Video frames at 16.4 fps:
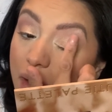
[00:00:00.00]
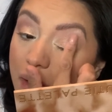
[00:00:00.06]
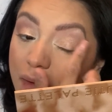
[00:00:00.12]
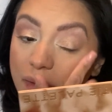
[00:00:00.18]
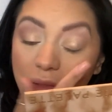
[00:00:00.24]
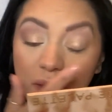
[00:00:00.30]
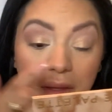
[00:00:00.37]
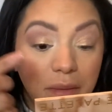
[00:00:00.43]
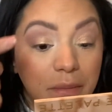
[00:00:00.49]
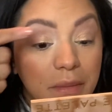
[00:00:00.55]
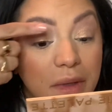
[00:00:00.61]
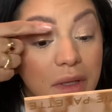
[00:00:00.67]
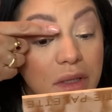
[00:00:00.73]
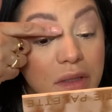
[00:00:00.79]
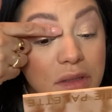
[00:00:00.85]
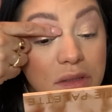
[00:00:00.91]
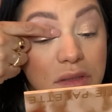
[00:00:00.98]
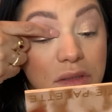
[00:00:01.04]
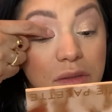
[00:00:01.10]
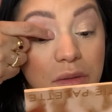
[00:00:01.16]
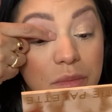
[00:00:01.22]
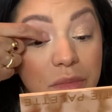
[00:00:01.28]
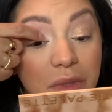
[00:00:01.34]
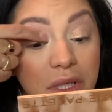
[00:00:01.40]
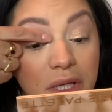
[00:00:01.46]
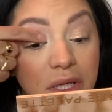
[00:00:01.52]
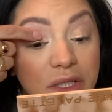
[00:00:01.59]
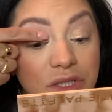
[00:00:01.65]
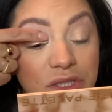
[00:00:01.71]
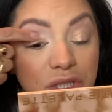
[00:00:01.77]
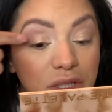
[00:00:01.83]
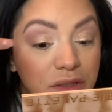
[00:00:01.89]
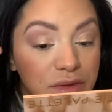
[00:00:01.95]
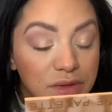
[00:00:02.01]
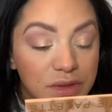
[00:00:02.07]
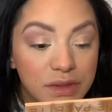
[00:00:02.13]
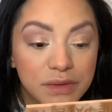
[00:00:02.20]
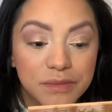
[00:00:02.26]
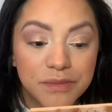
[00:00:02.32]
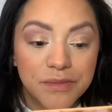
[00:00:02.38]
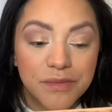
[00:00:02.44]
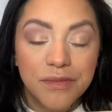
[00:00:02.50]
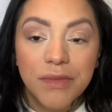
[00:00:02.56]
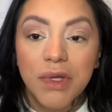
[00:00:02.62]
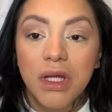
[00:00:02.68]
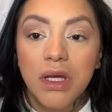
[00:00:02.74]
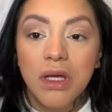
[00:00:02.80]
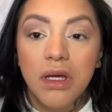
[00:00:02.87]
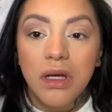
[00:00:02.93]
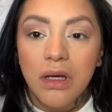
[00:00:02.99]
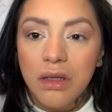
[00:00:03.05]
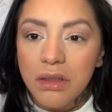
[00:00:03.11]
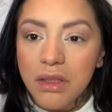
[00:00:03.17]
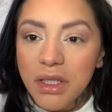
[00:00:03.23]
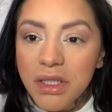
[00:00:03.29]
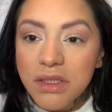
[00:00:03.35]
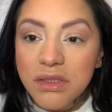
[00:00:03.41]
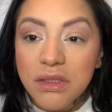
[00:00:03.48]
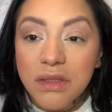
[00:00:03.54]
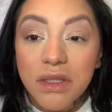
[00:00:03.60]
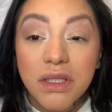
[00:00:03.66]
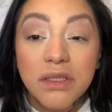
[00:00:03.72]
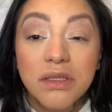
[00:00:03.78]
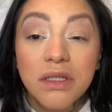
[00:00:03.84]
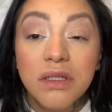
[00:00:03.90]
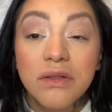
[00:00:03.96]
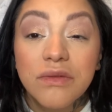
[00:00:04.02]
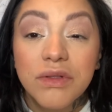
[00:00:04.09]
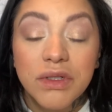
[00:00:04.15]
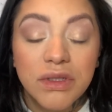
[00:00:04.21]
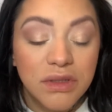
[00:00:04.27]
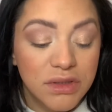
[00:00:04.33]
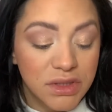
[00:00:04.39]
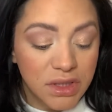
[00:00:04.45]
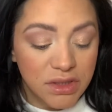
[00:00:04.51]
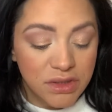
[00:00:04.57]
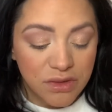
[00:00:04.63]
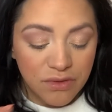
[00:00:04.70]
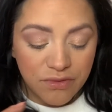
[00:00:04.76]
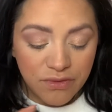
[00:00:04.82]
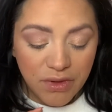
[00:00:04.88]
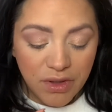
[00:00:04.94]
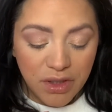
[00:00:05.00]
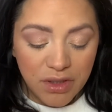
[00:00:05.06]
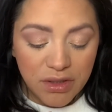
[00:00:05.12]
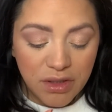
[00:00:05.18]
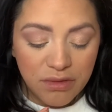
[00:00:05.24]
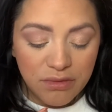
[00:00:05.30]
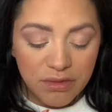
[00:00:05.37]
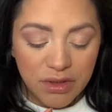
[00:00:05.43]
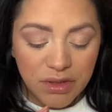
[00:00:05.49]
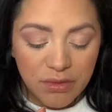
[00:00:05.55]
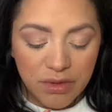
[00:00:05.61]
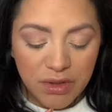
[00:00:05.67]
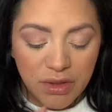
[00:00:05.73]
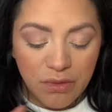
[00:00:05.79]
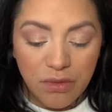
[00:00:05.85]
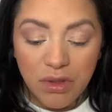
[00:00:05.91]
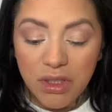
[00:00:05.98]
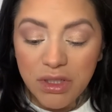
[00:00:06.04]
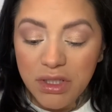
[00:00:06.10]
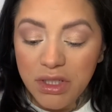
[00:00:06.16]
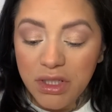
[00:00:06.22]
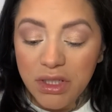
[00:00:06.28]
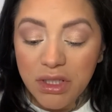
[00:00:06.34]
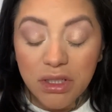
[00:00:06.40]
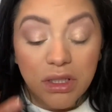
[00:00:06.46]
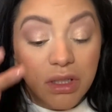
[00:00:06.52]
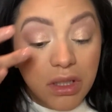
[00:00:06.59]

them to apply eyeshadows. Okay, so that's kind of what it looks like so far. Not really what I wanted.